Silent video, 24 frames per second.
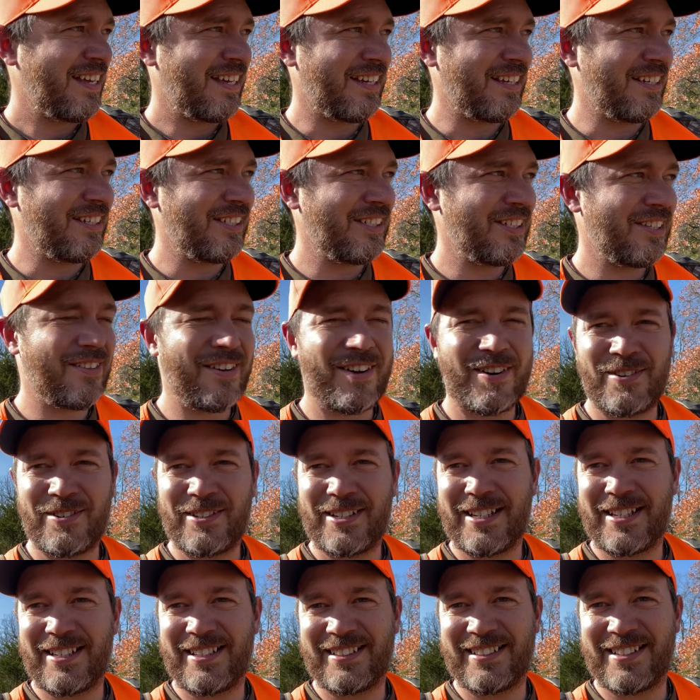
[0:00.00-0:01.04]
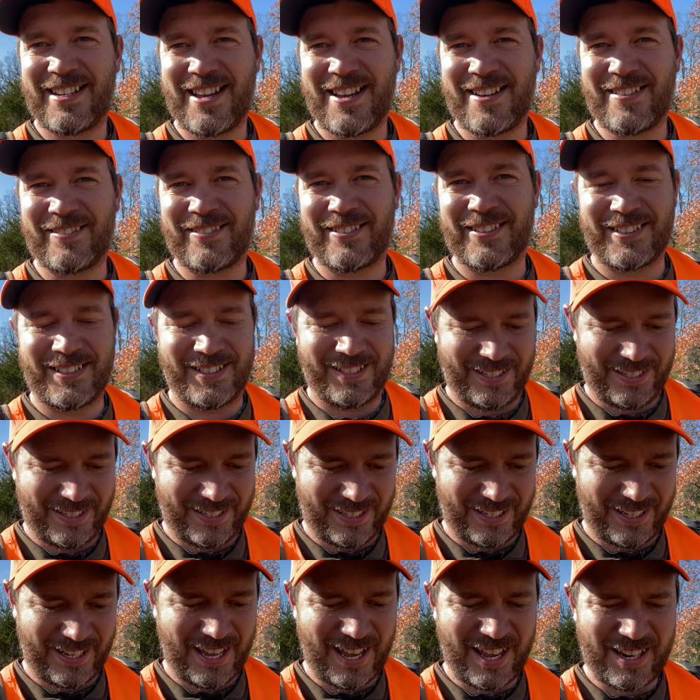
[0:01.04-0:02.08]
He's 13 now.
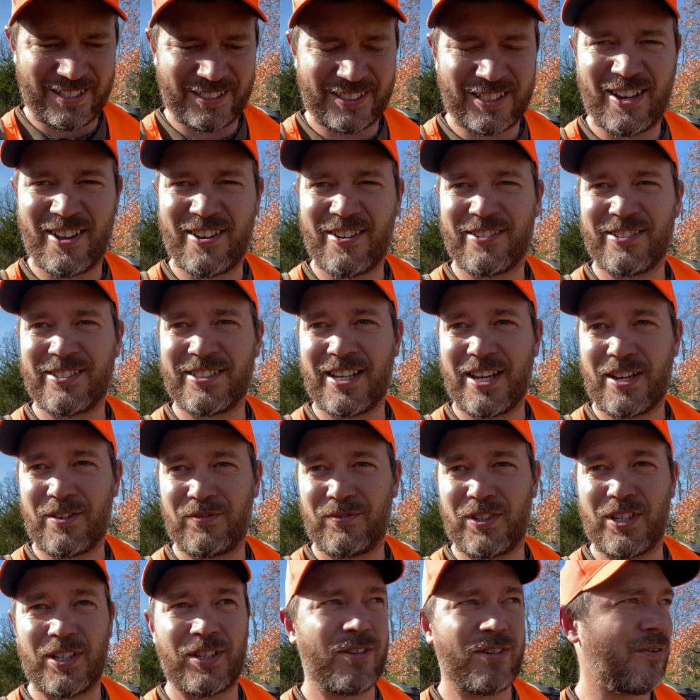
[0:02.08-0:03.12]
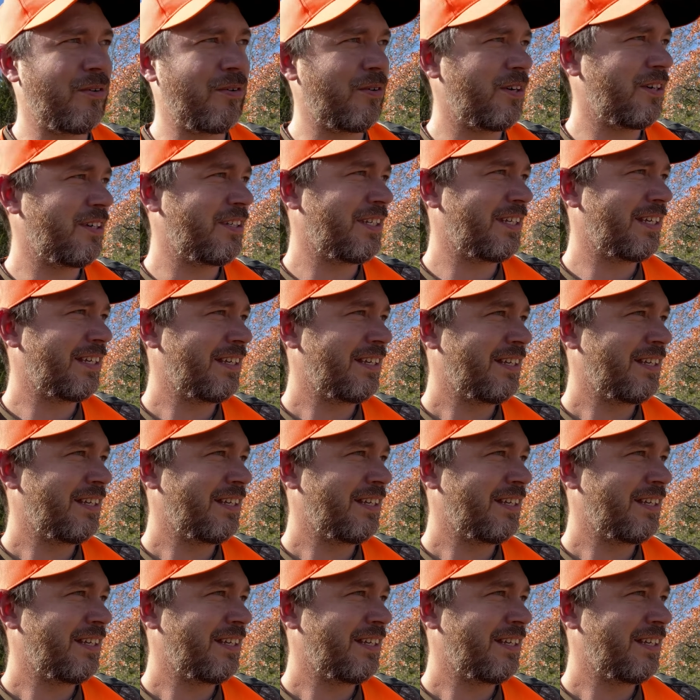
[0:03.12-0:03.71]
Got his hunter safety course.